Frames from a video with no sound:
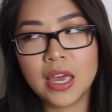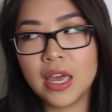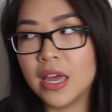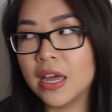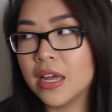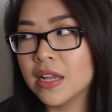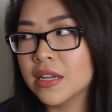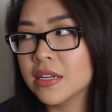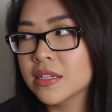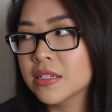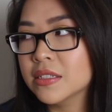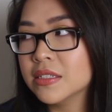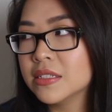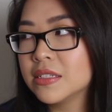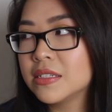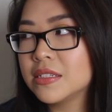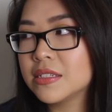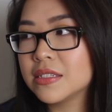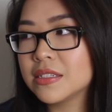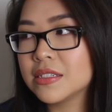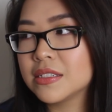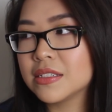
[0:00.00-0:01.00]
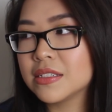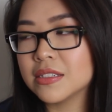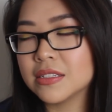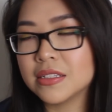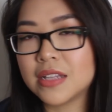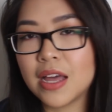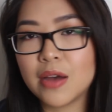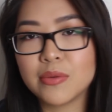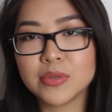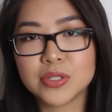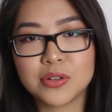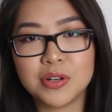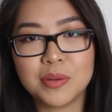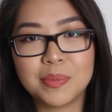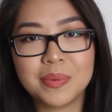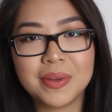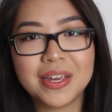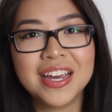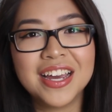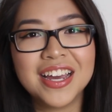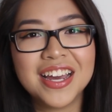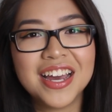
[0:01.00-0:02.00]
And that was
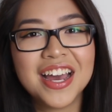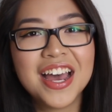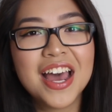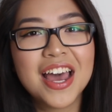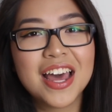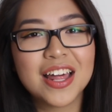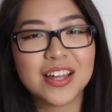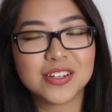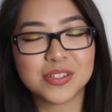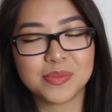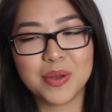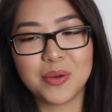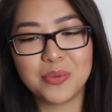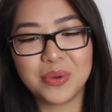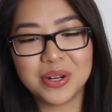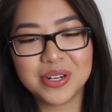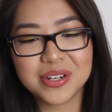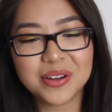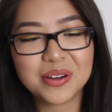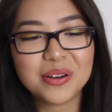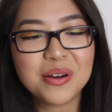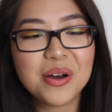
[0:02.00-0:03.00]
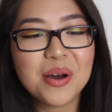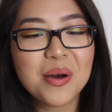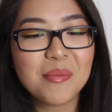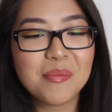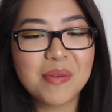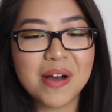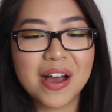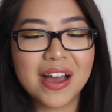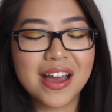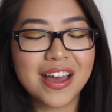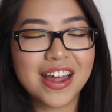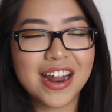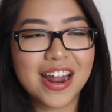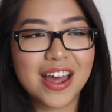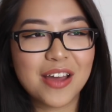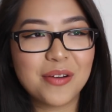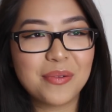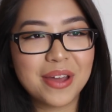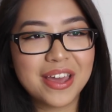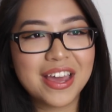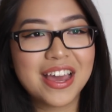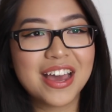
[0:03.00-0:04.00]
creepy. That was my window. But
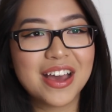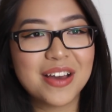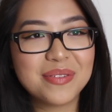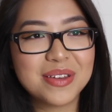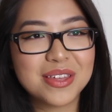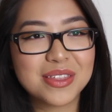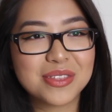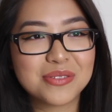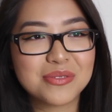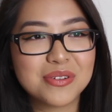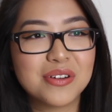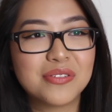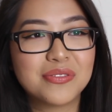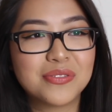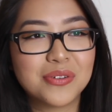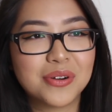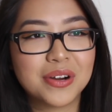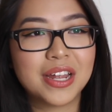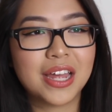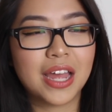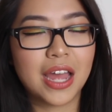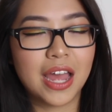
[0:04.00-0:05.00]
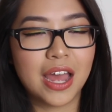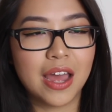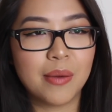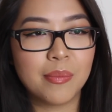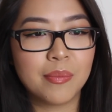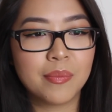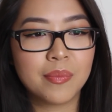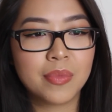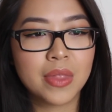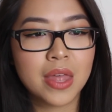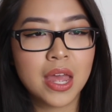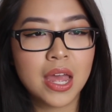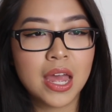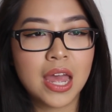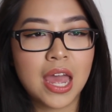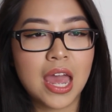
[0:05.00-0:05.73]
I wake up at 3 or 4 a.m.